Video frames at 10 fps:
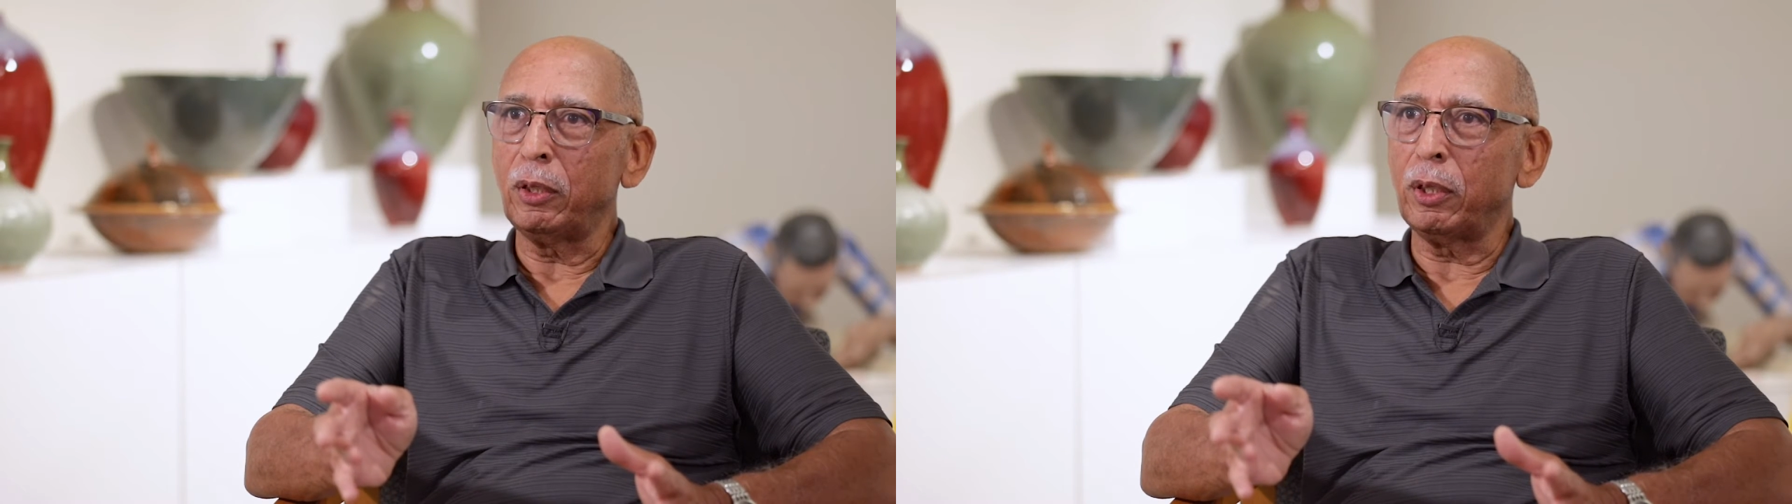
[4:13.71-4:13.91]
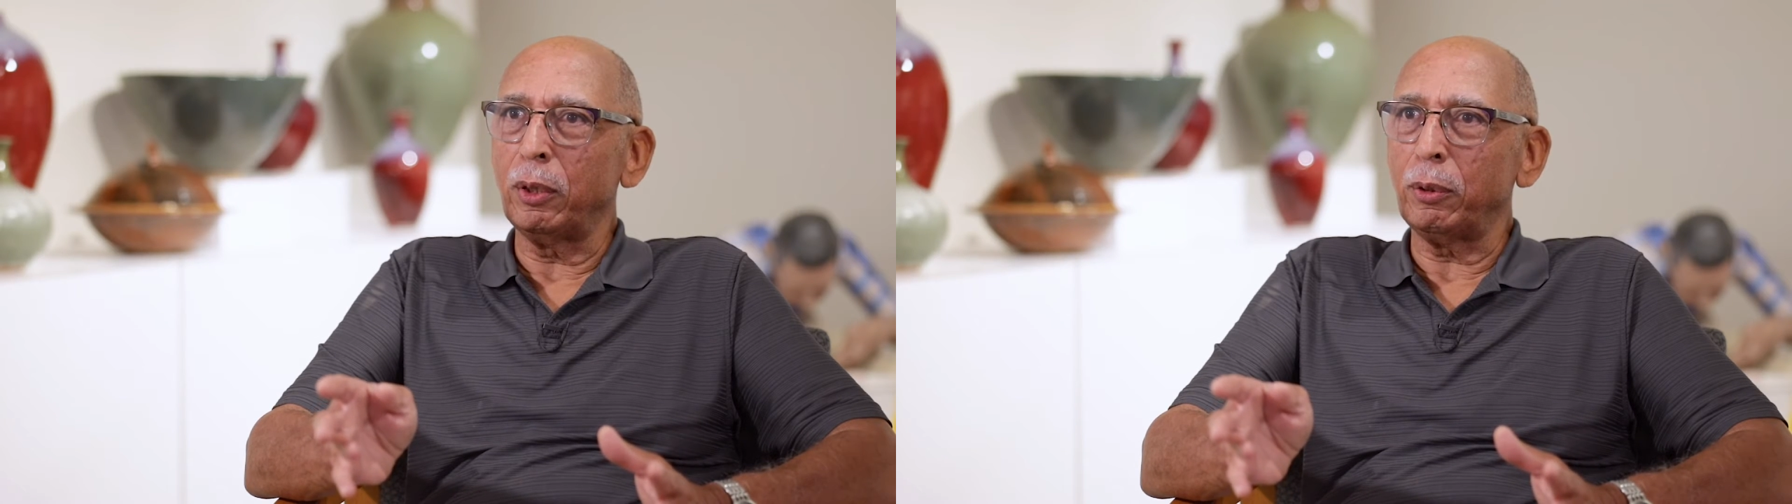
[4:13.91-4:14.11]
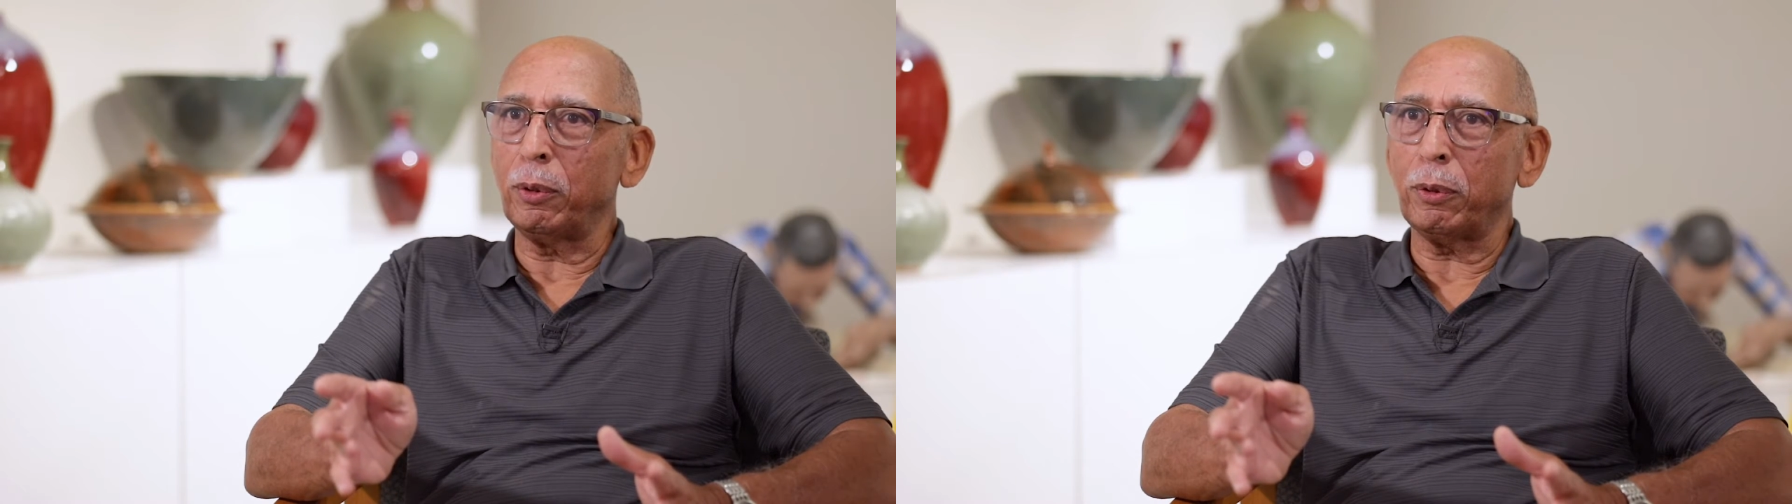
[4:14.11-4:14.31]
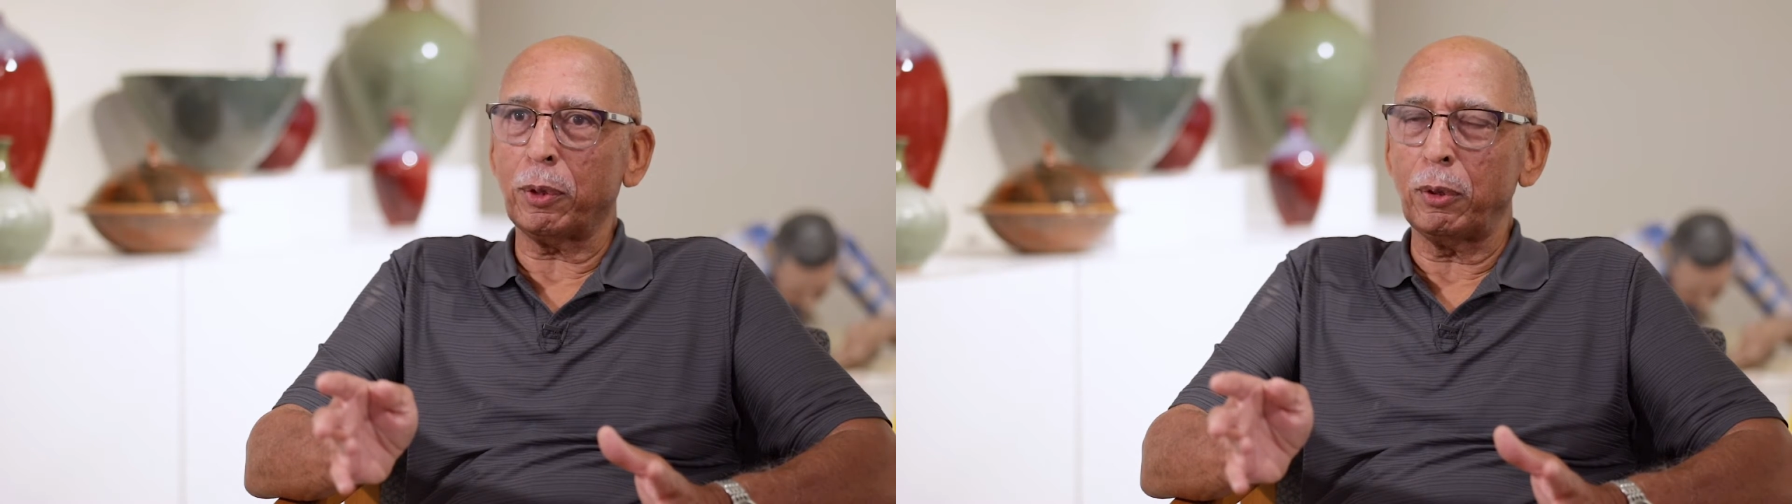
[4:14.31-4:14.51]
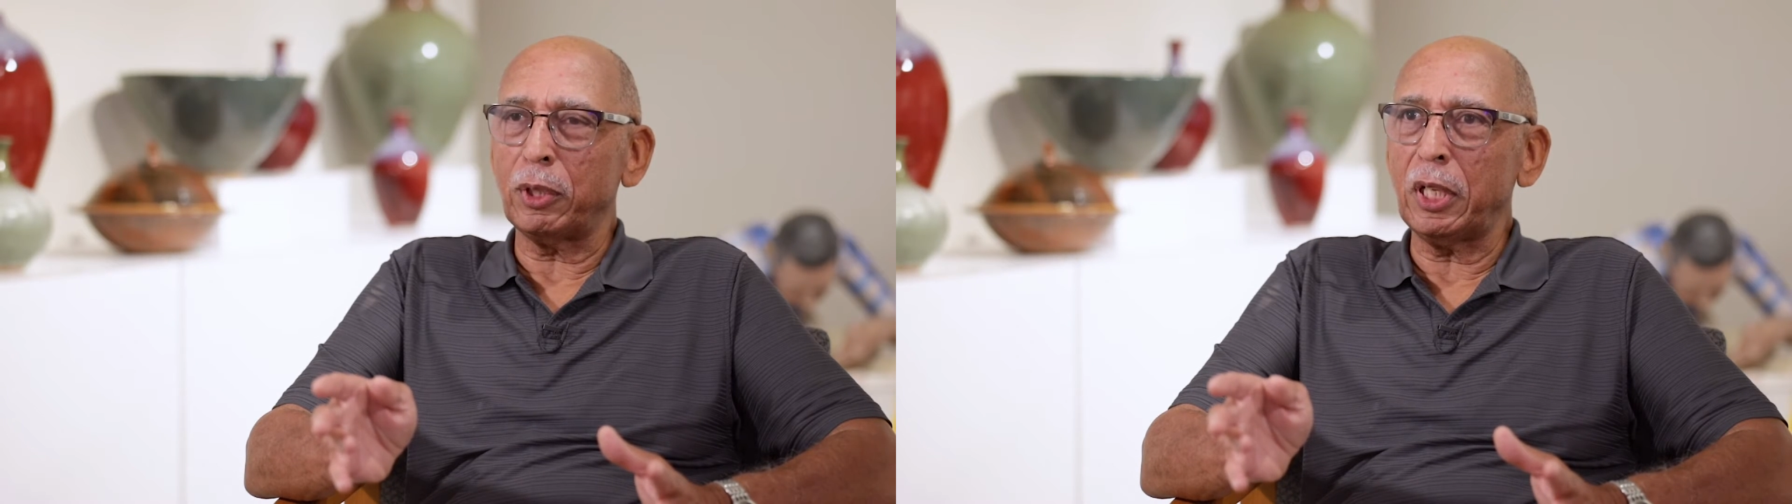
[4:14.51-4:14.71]

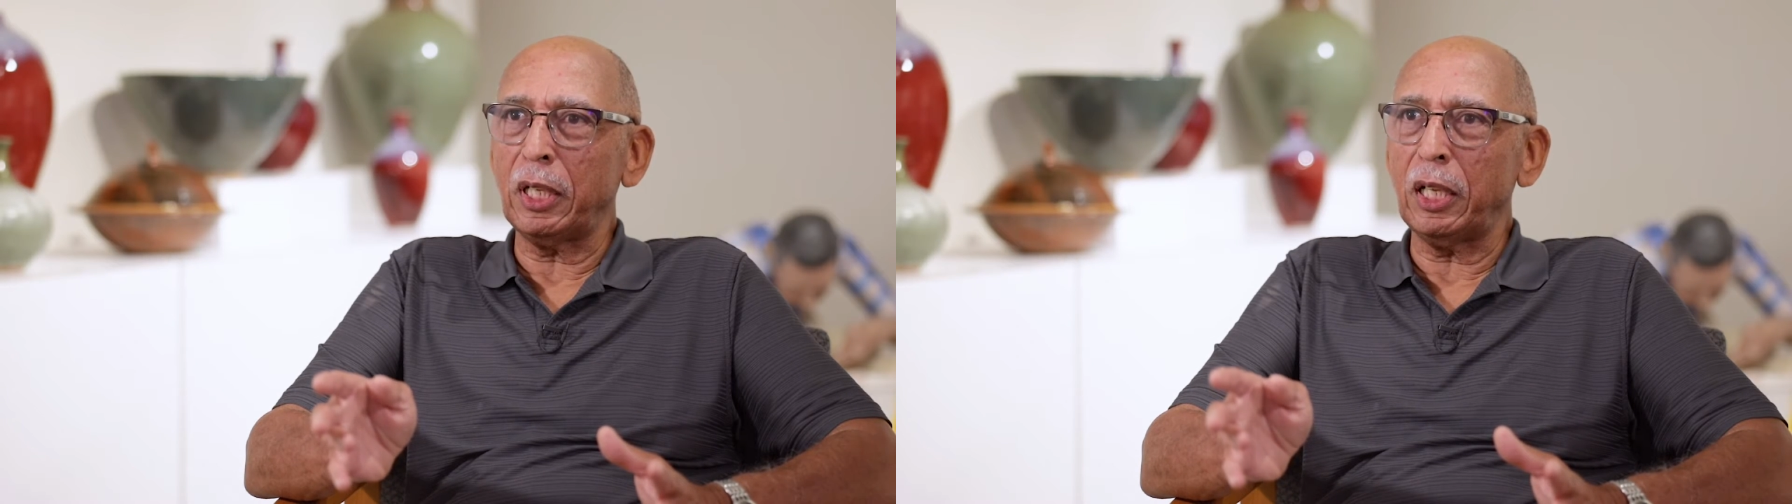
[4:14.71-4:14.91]
13